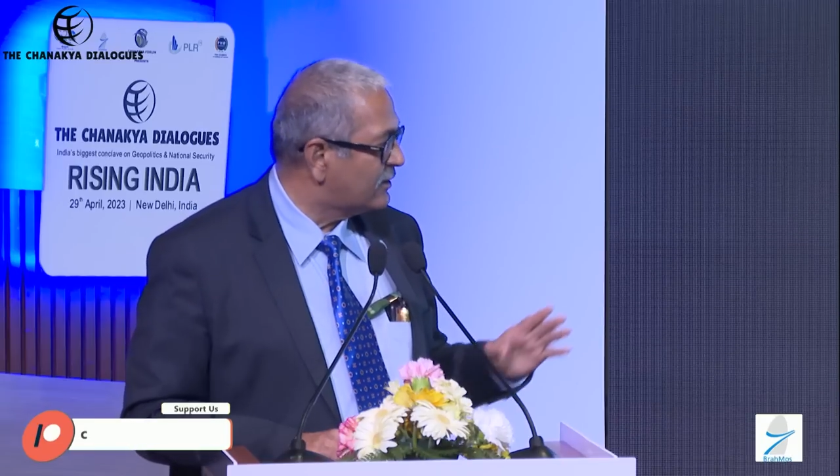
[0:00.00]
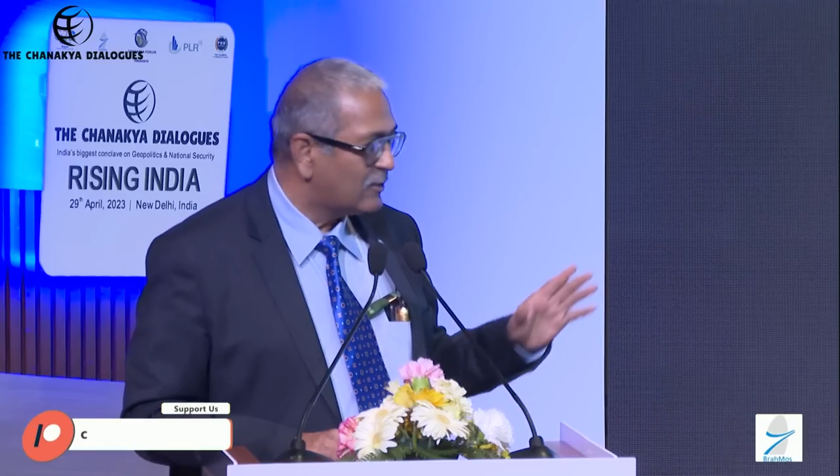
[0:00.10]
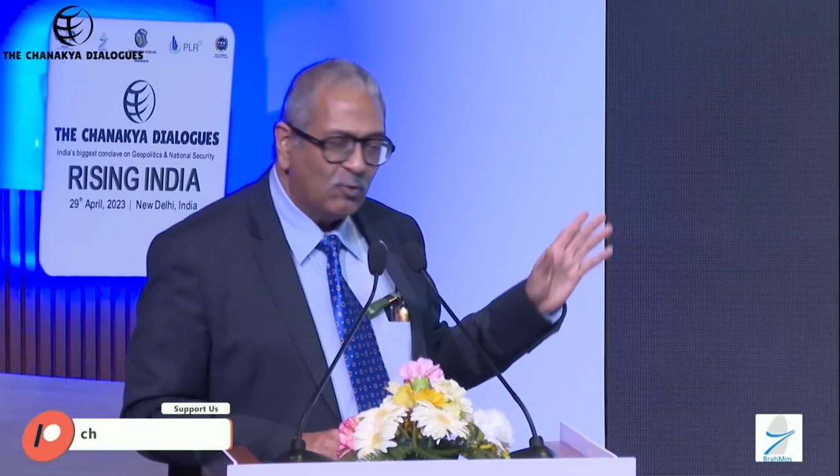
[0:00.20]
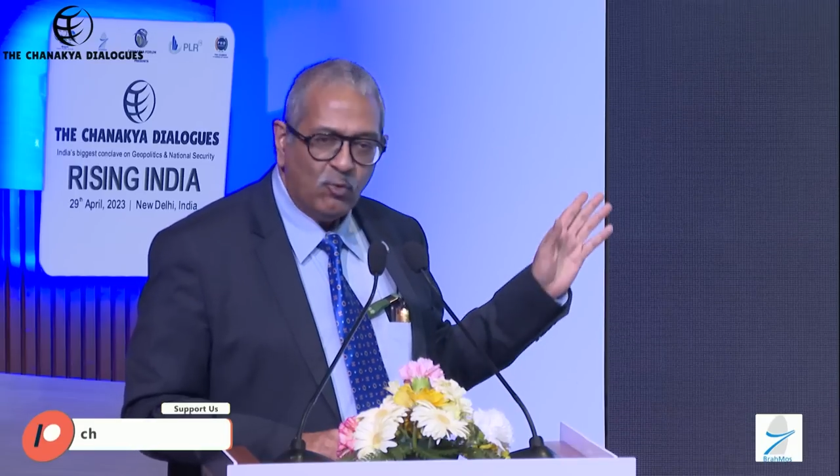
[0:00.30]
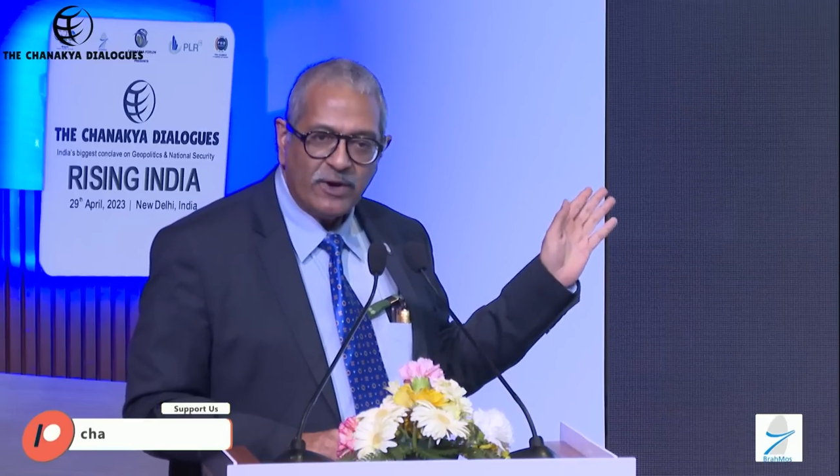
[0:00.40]

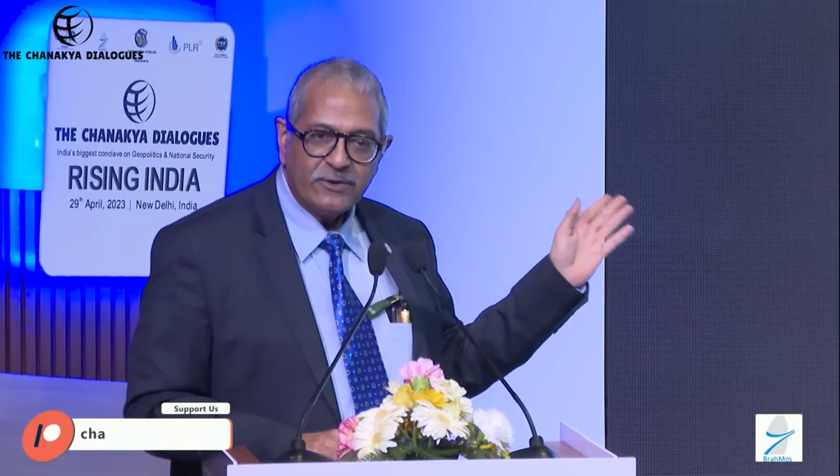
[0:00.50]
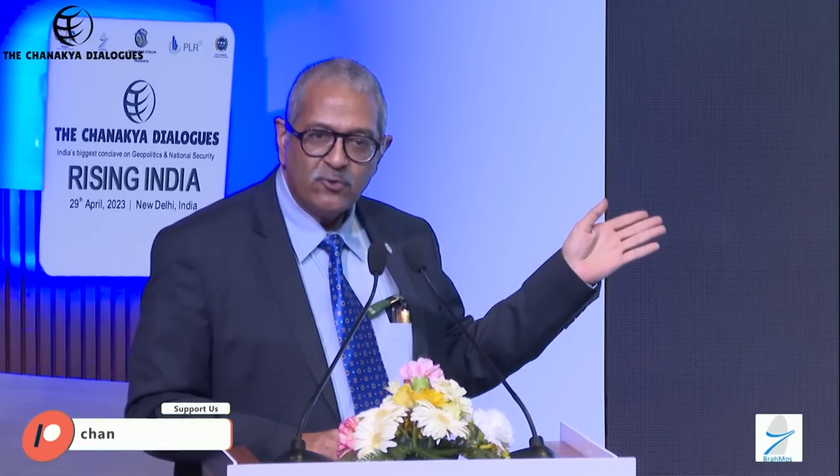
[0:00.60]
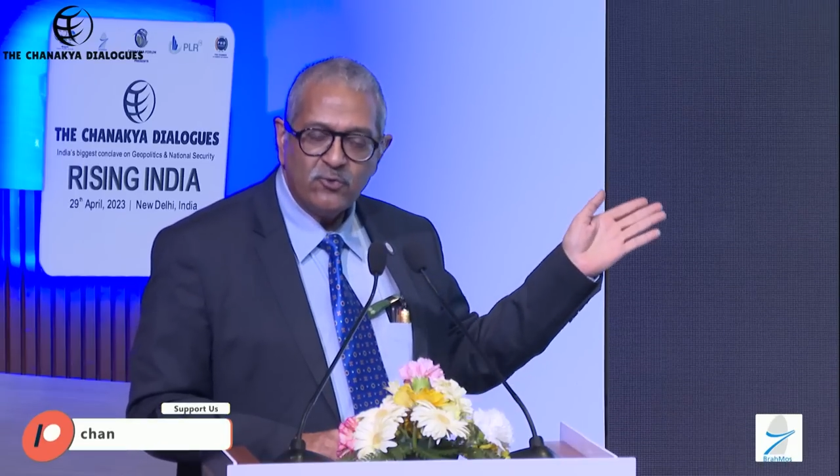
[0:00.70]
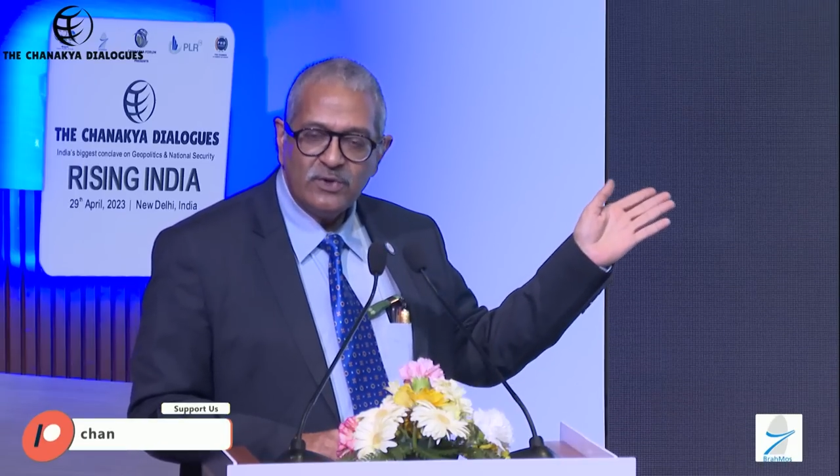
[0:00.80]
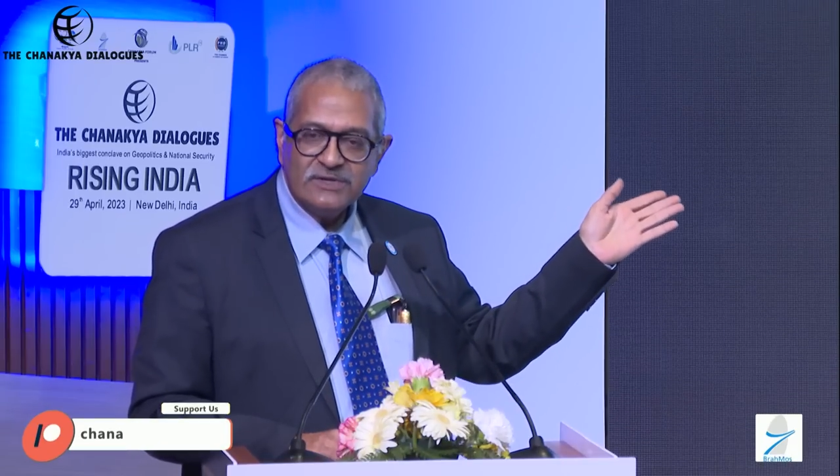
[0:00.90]
uh, why
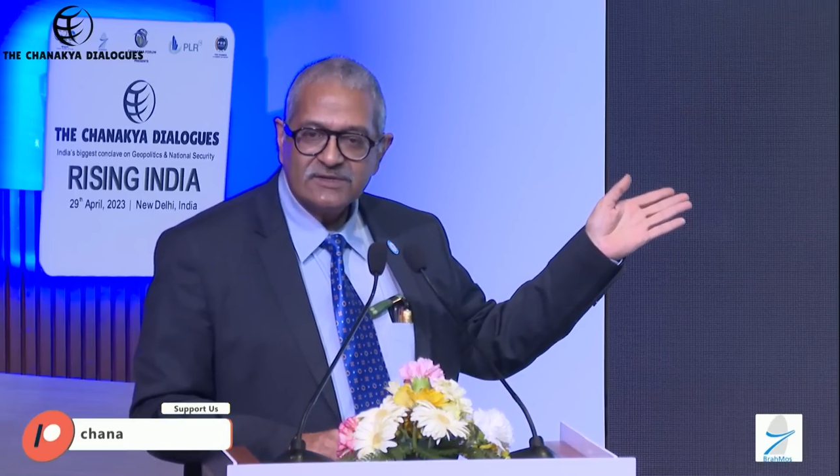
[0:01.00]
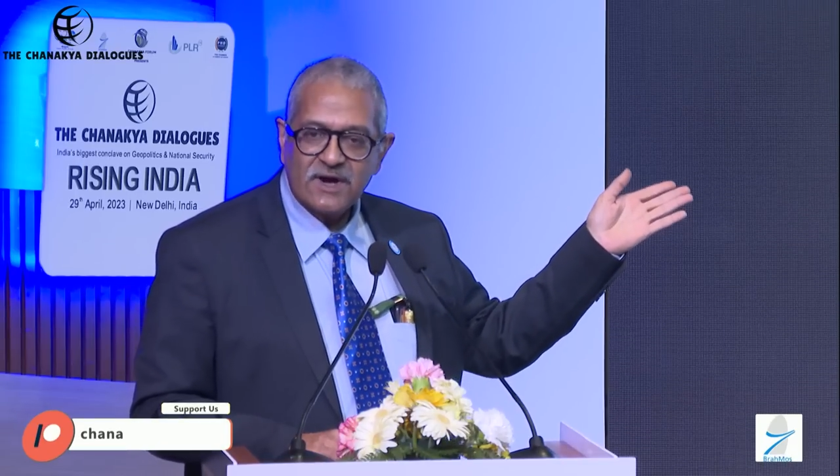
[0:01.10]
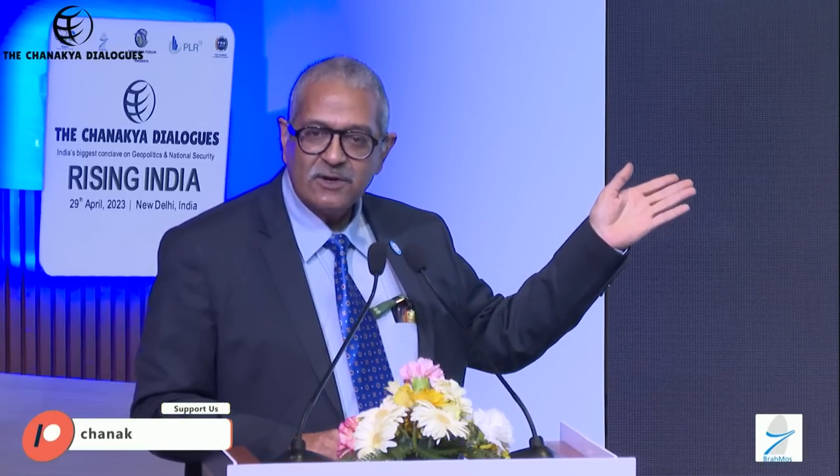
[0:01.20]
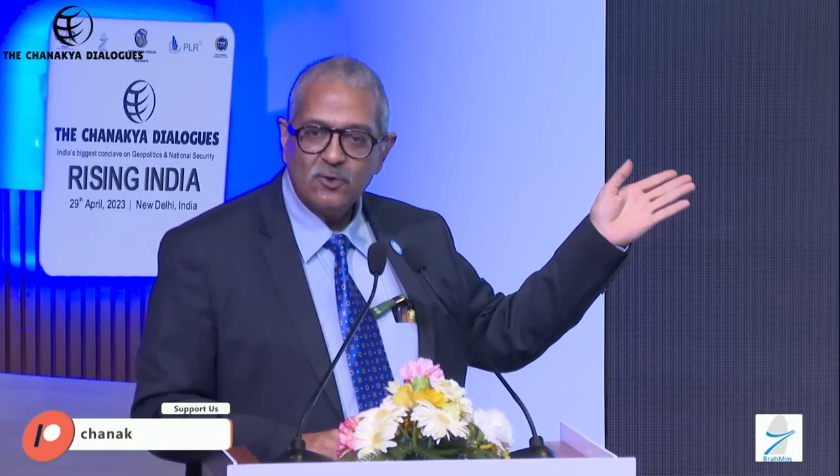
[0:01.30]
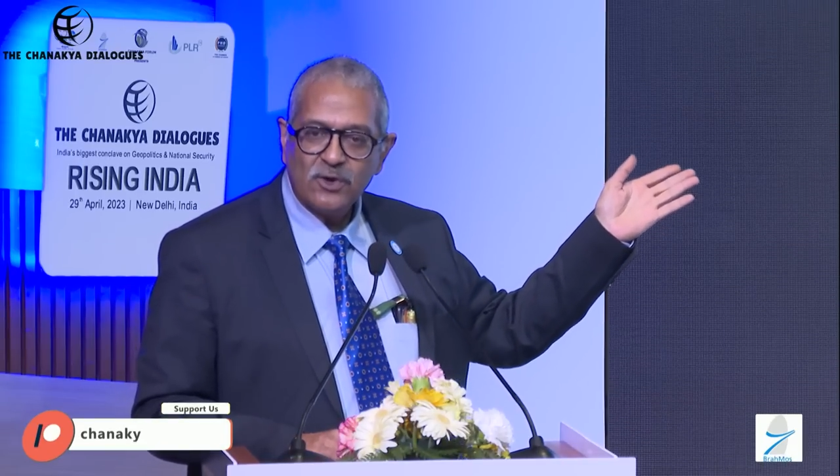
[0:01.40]
don't we
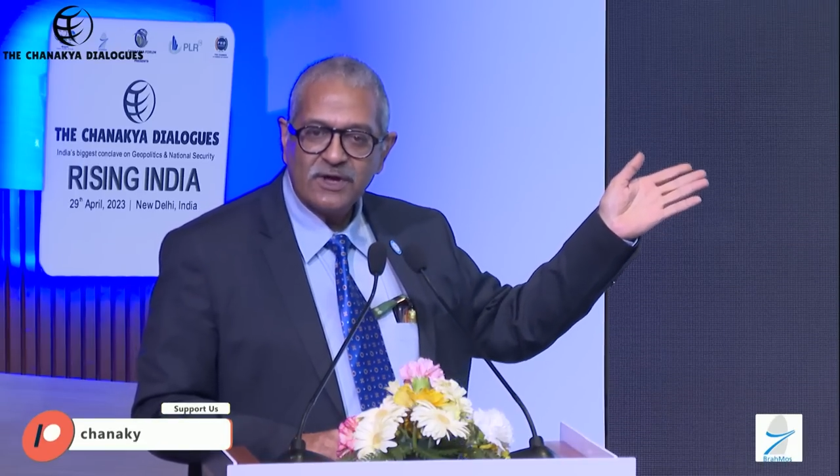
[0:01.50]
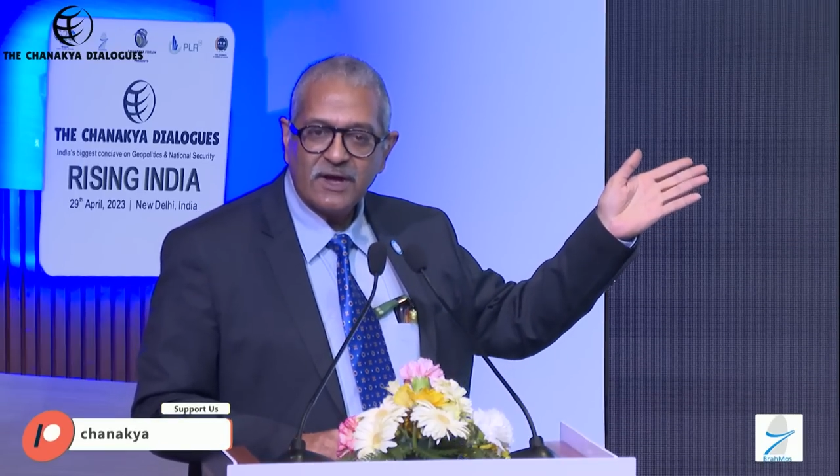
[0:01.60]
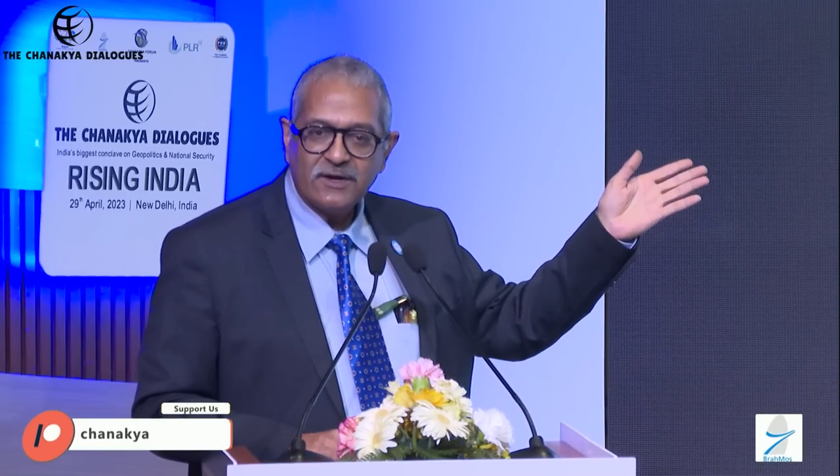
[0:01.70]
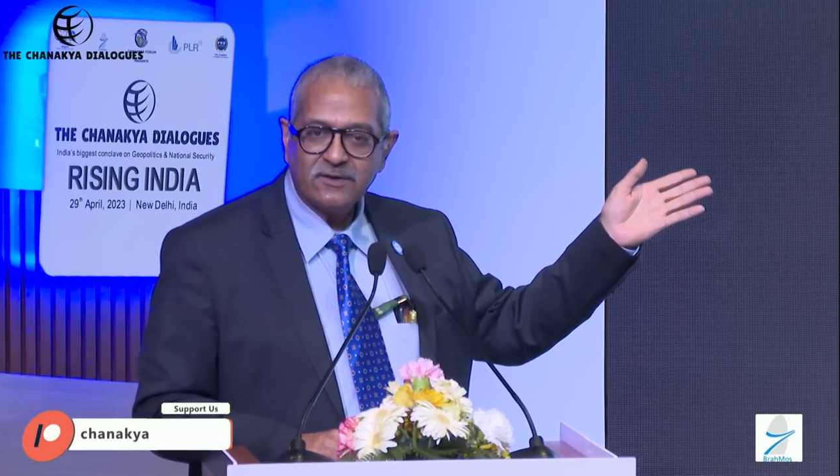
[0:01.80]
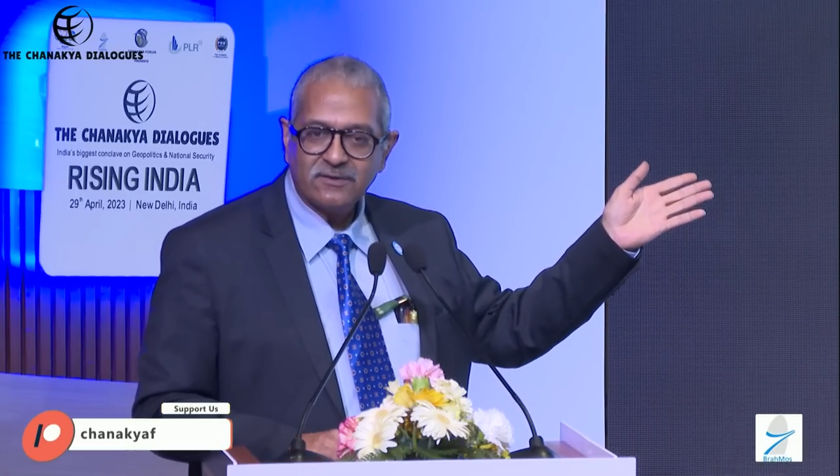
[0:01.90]
start looking
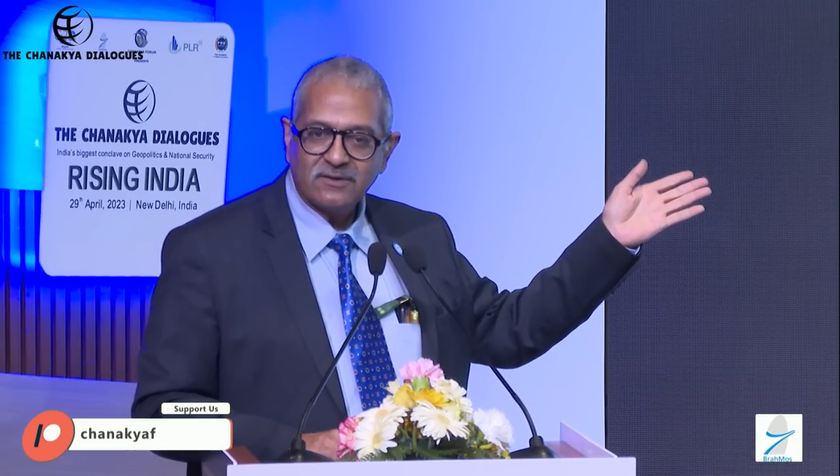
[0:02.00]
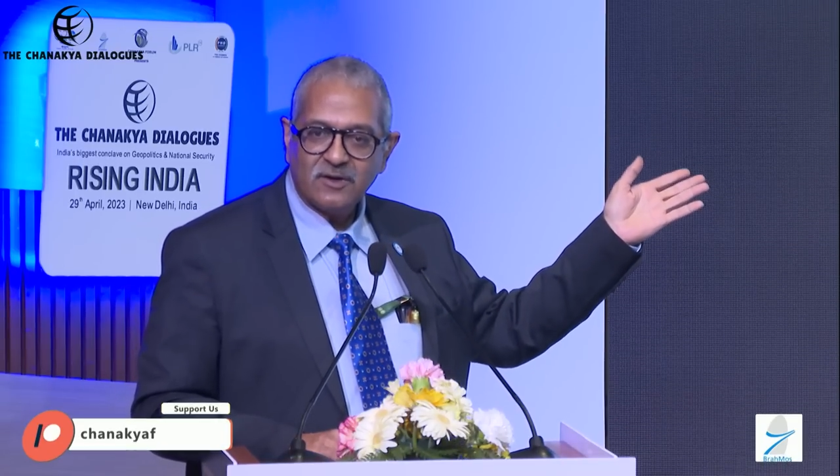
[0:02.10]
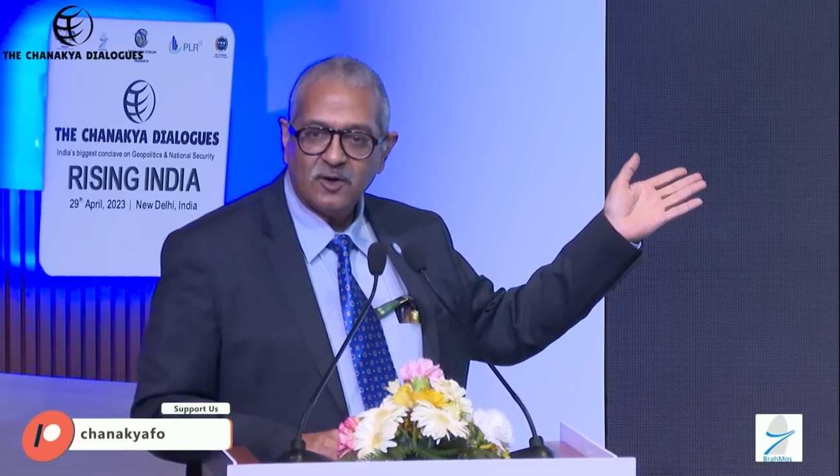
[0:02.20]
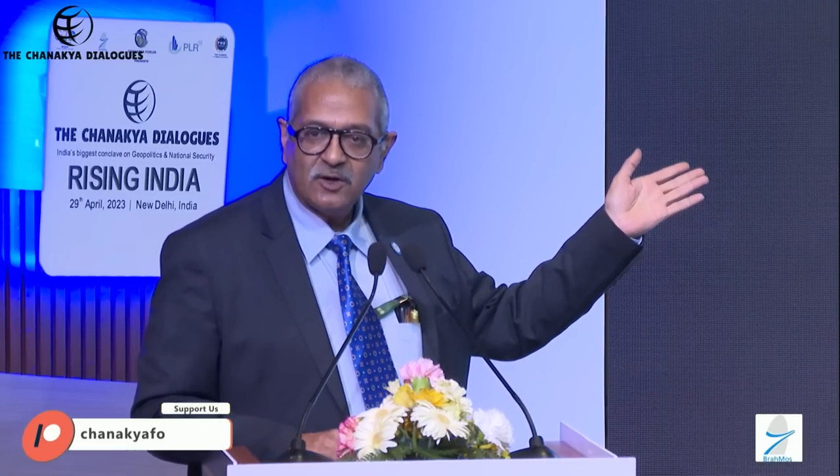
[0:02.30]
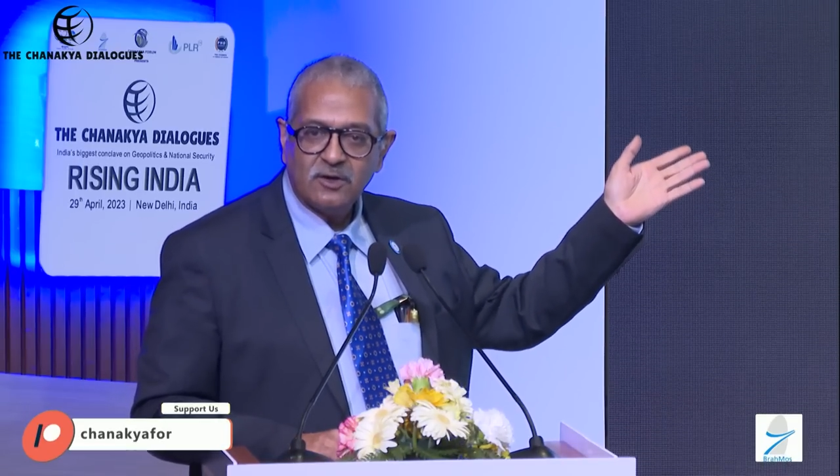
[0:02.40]
at
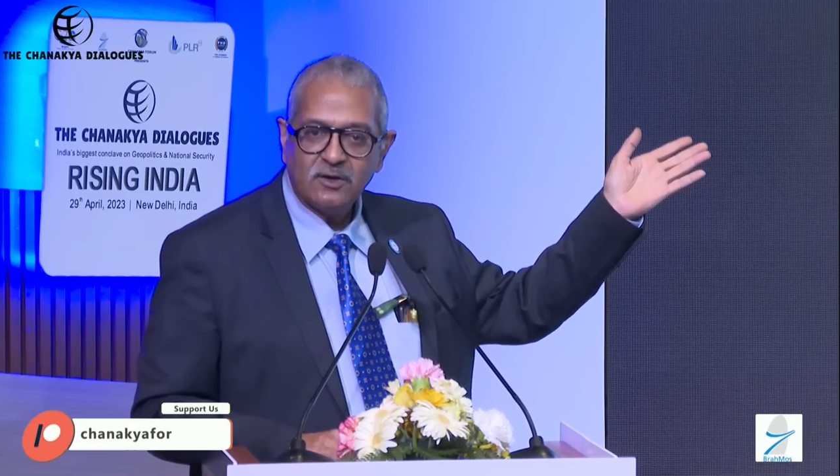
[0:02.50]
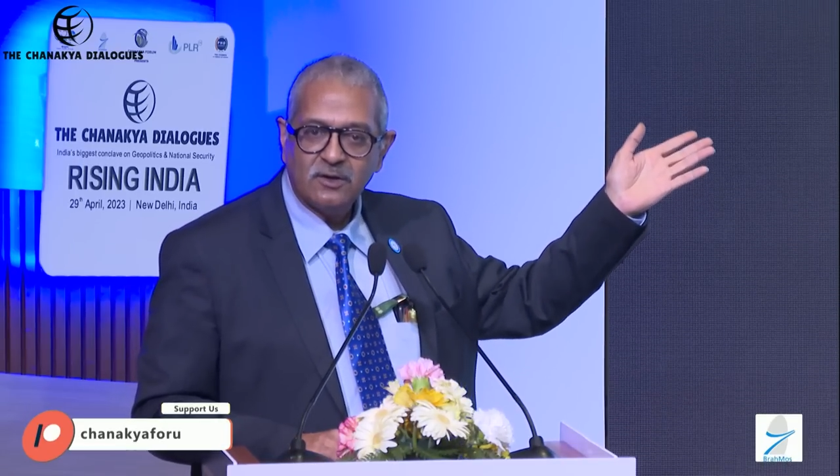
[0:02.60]
a uh,